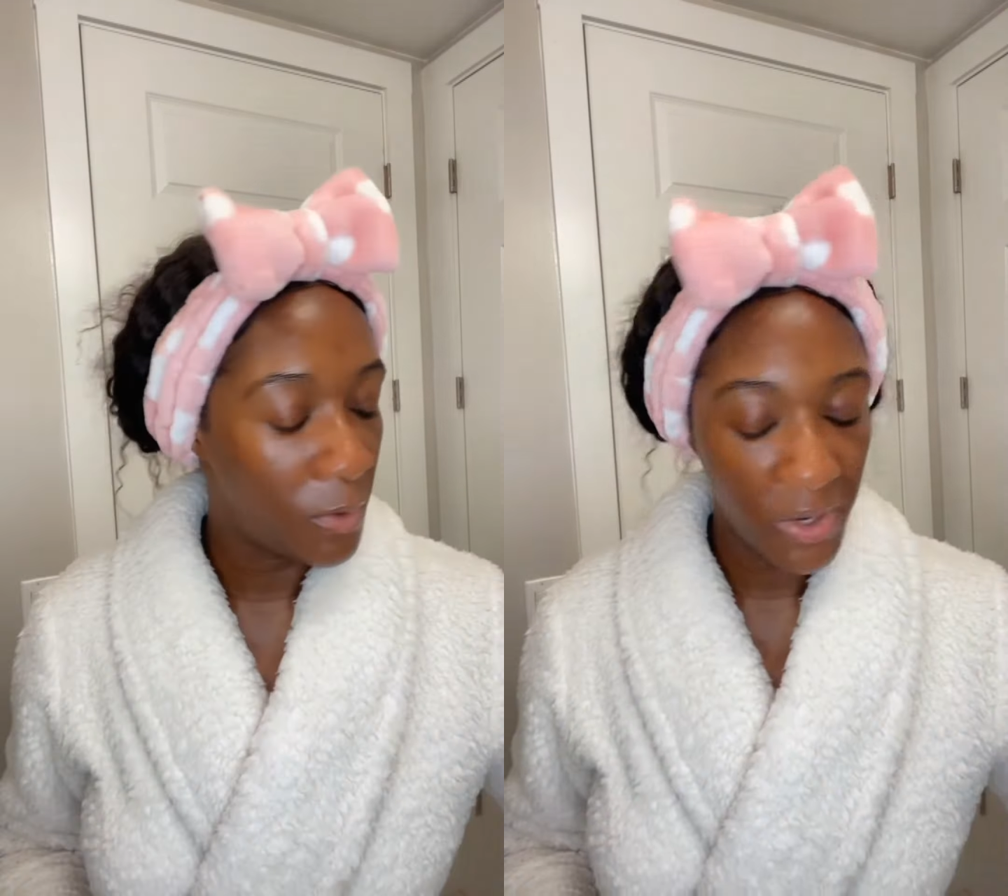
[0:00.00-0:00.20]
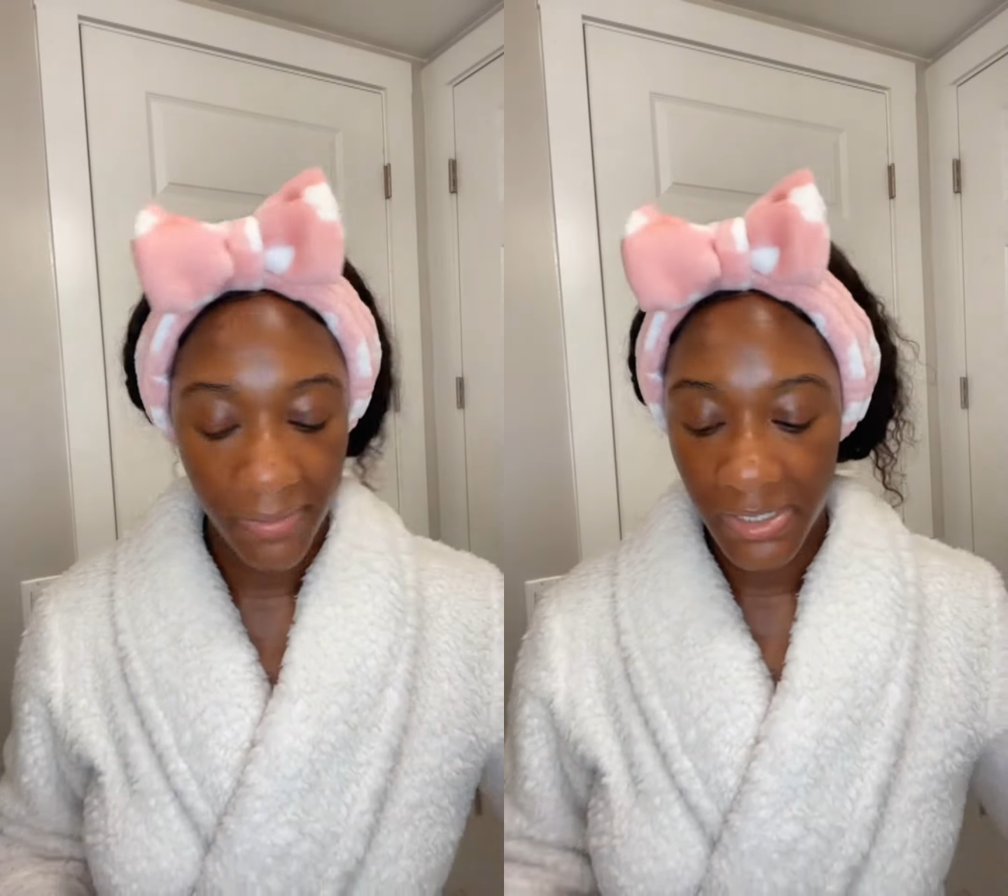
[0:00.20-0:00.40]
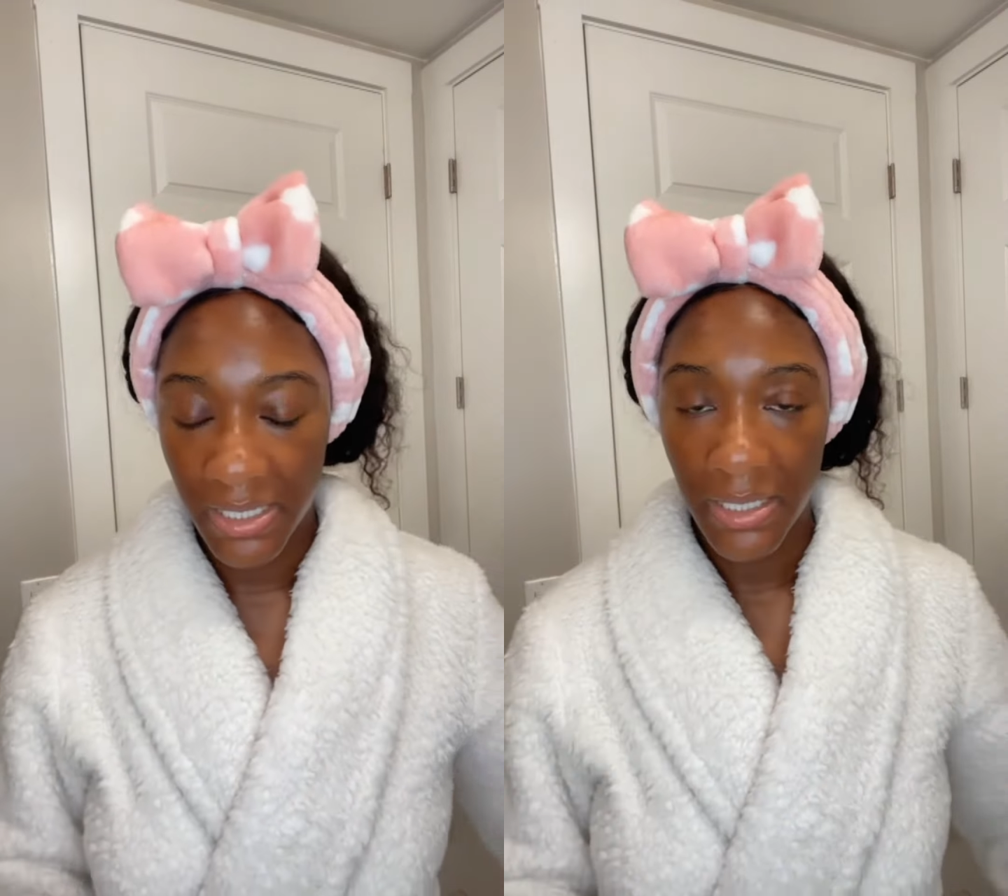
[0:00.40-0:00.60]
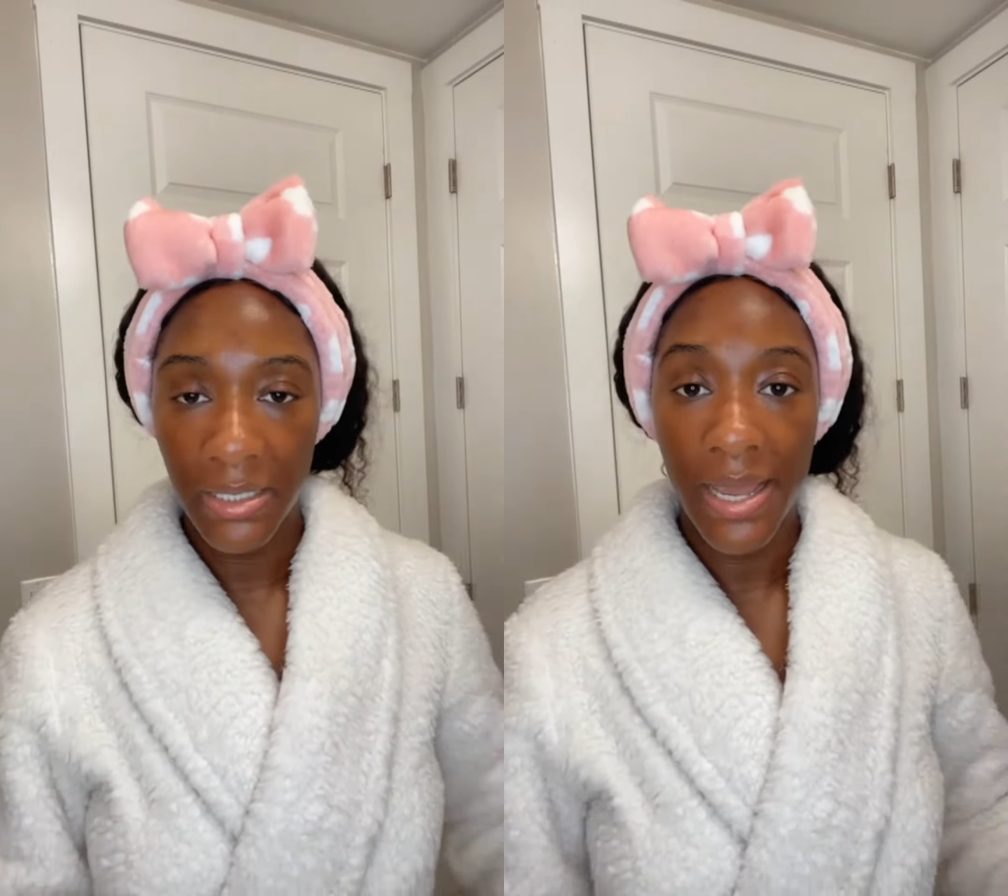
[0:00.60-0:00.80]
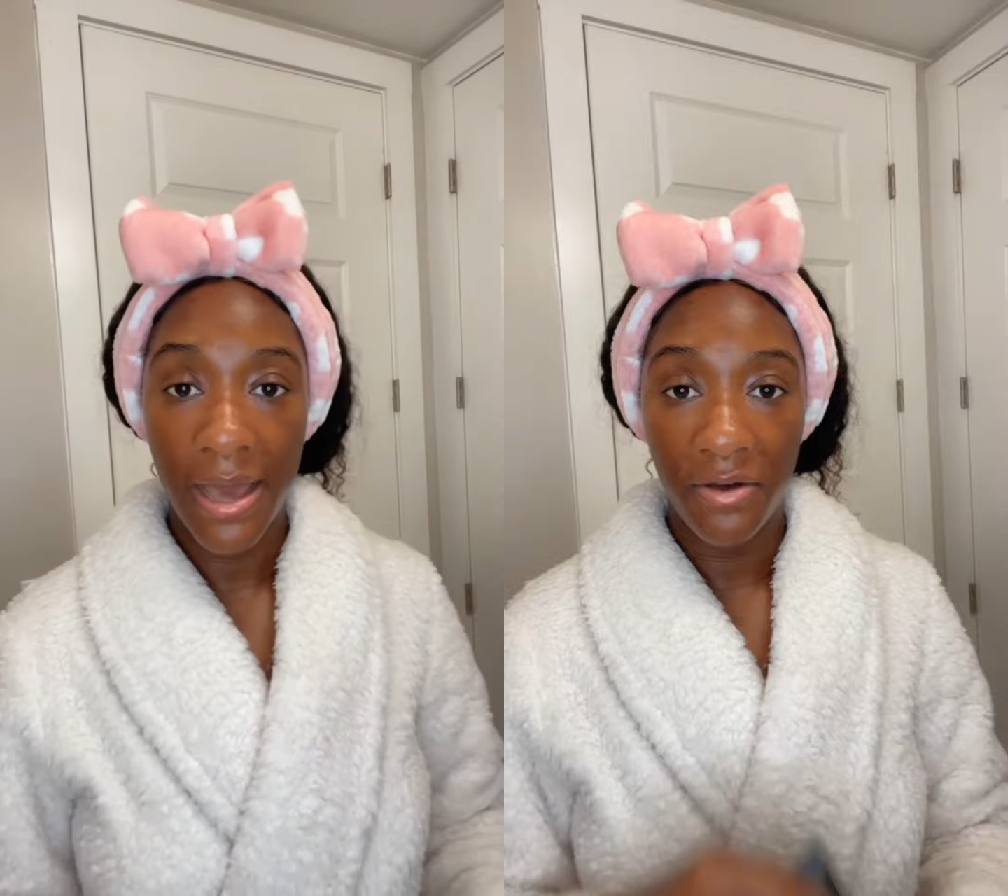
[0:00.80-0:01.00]
When I'm done,
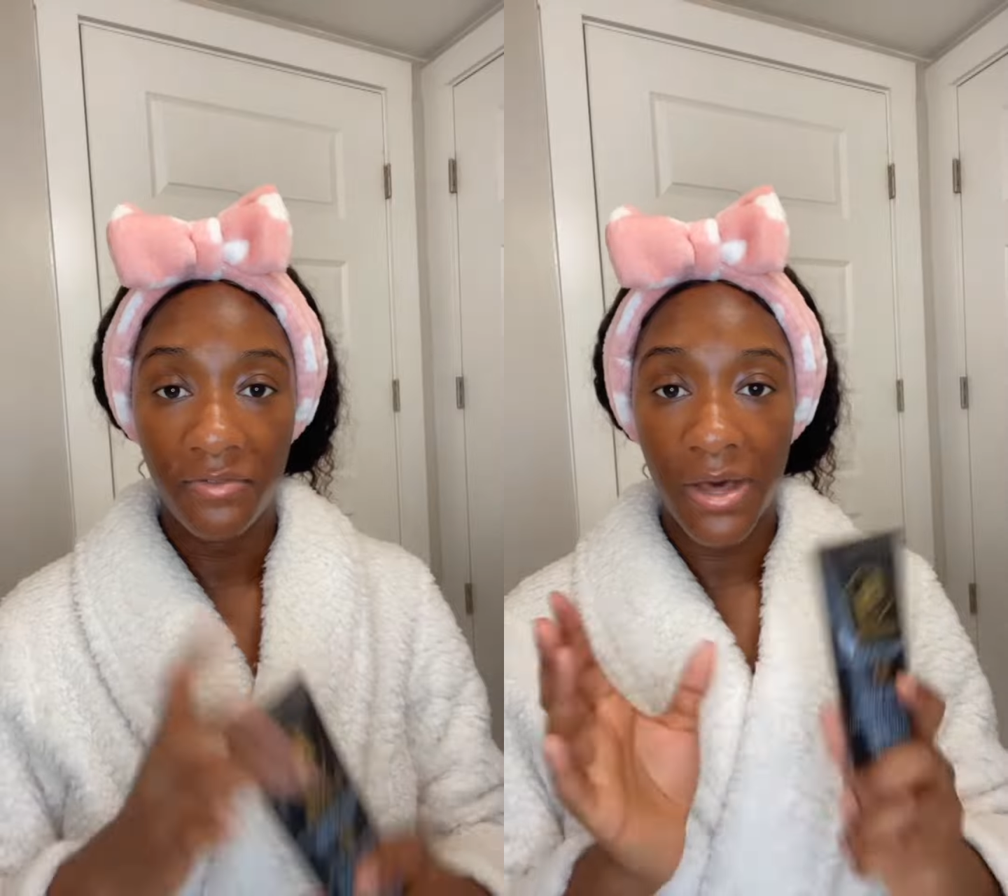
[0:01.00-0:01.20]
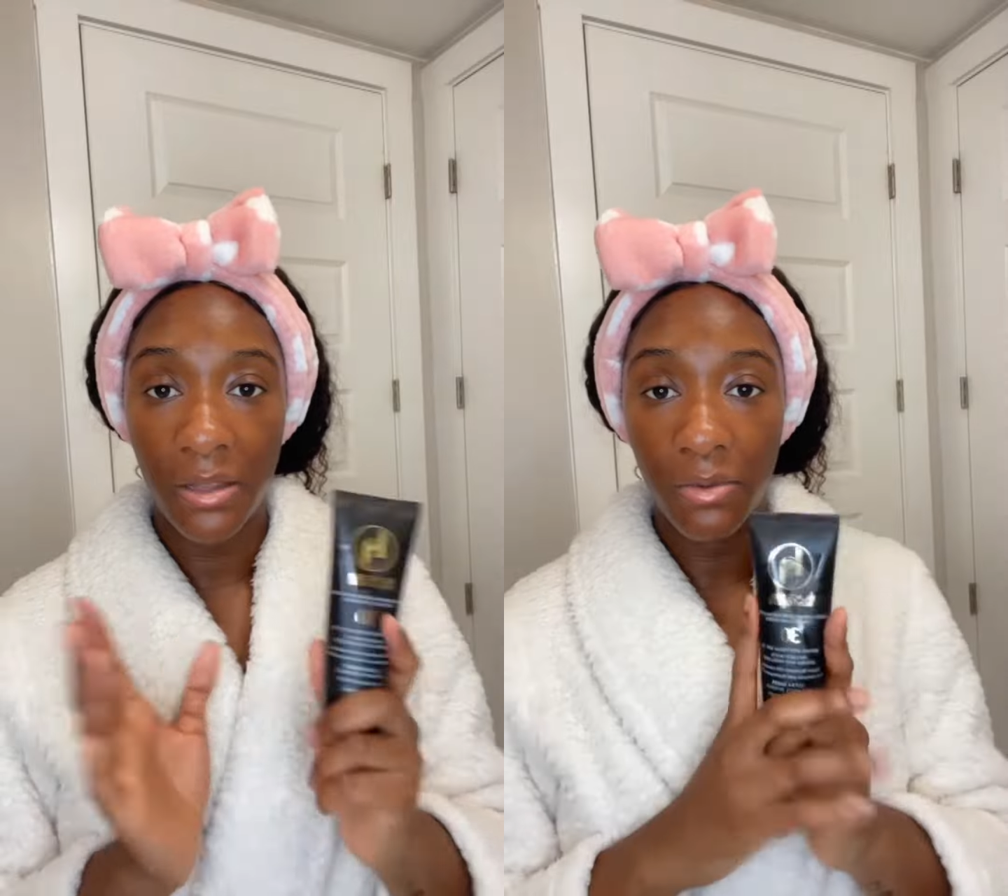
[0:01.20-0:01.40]
I'll follow